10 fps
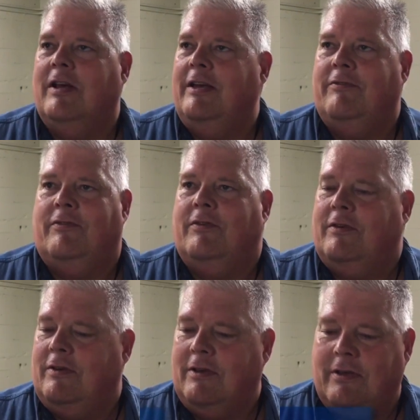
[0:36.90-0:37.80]
life
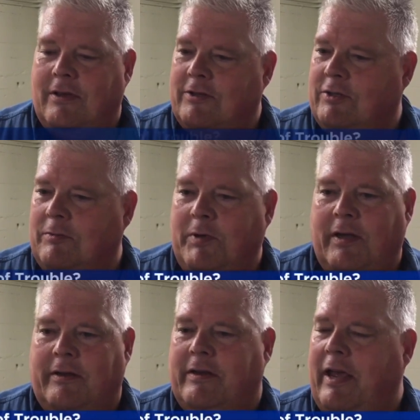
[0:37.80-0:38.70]
should
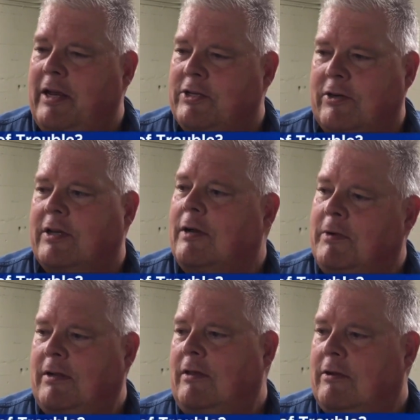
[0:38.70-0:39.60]
be in danger
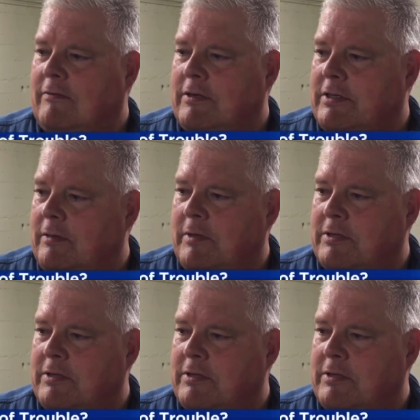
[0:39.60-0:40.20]
coming to the University of